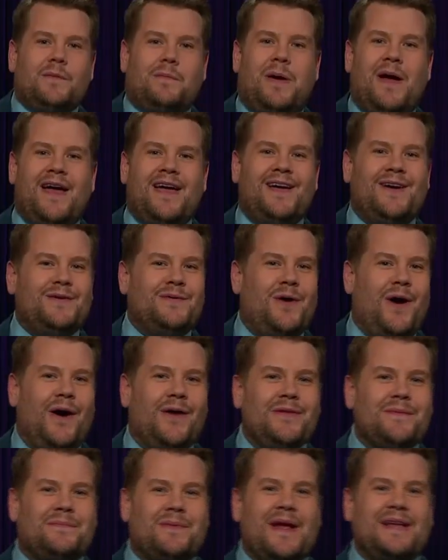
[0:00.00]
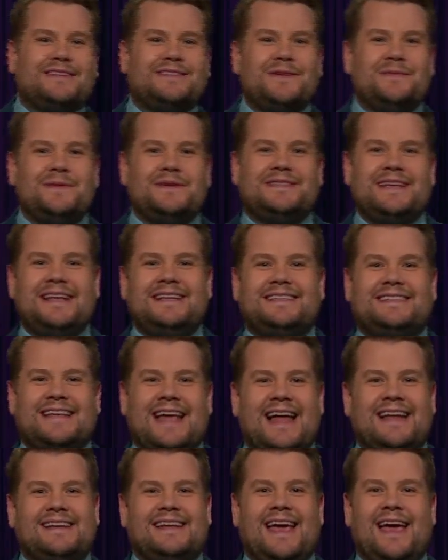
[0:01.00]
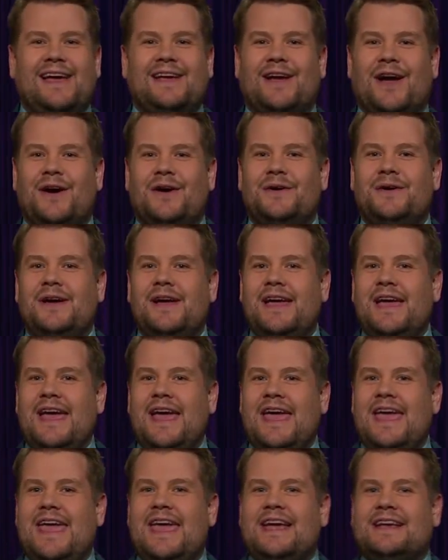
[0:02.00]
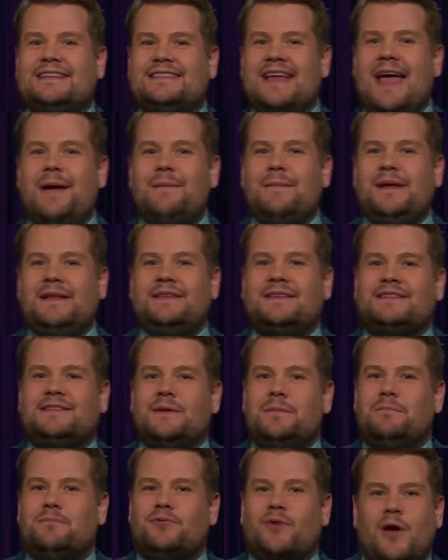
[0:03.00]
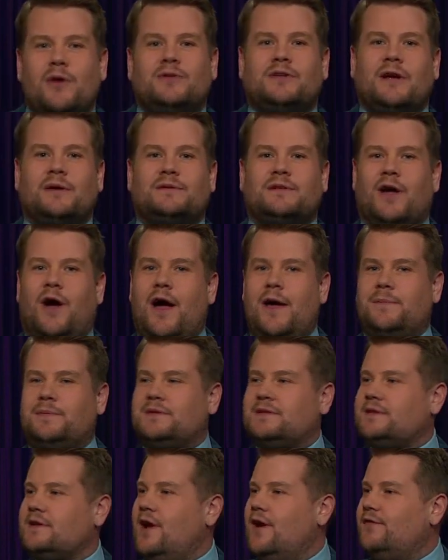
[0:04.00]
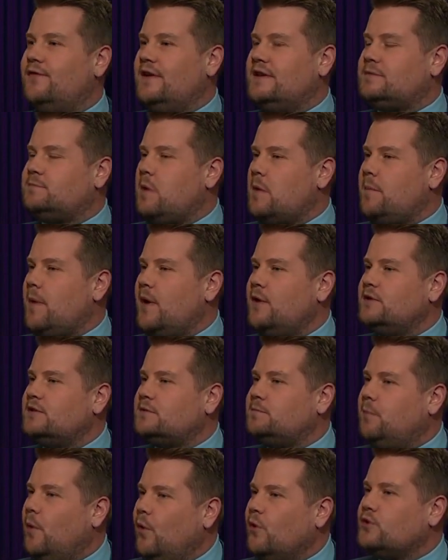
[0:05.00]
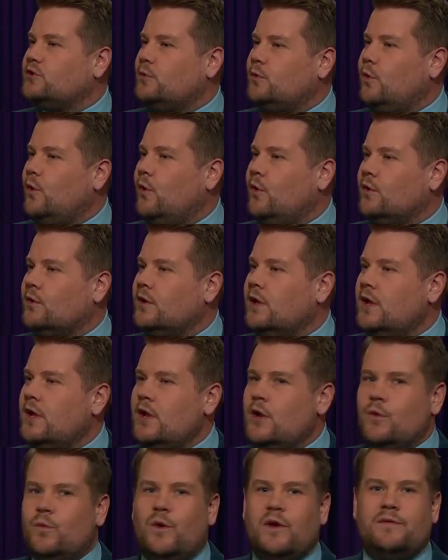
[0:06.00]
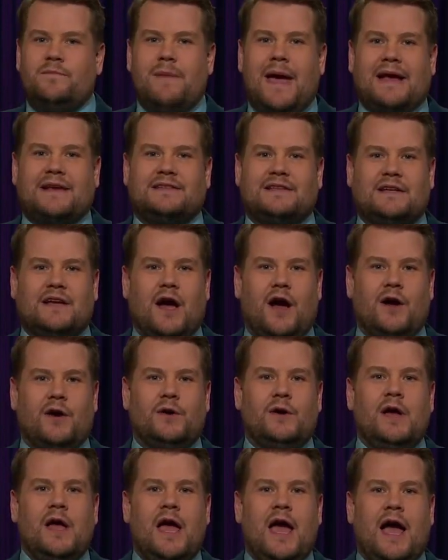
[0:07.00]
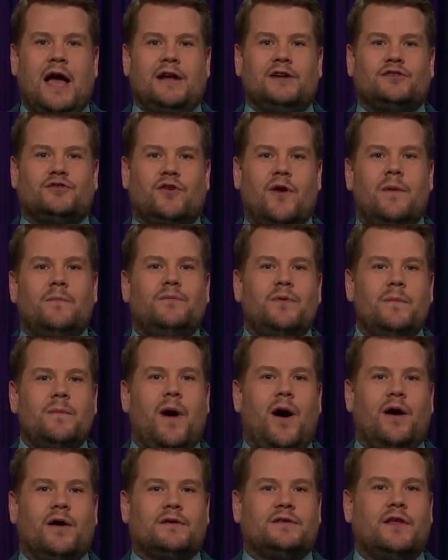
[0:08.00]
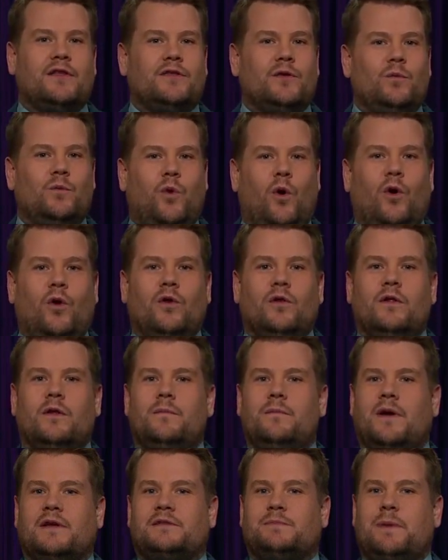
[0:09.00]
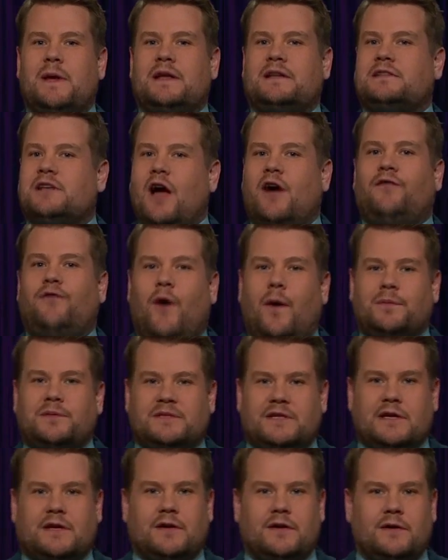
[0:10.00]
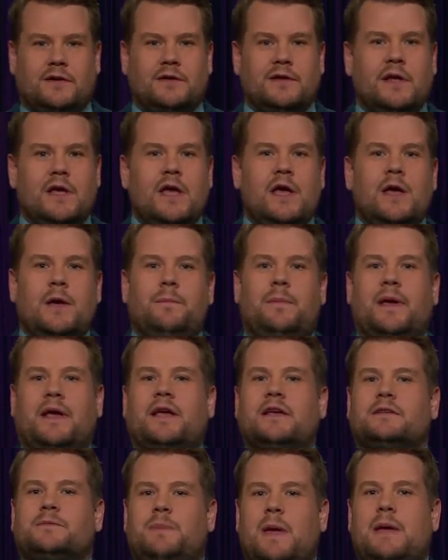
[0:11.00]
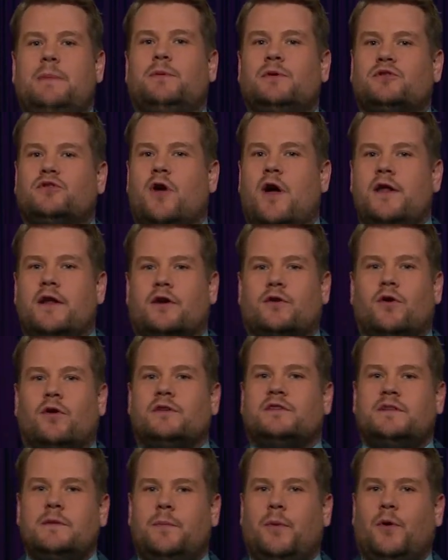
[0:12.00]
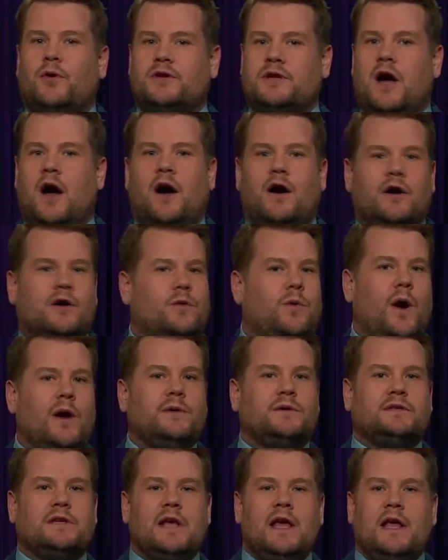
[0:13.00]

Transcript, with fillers: the president was in San Diego, he examined some prototypes of his proposed border wall with Mexico, and Trump remarked that the wall must be a tough obstacle because people trying to cross the border are, quote,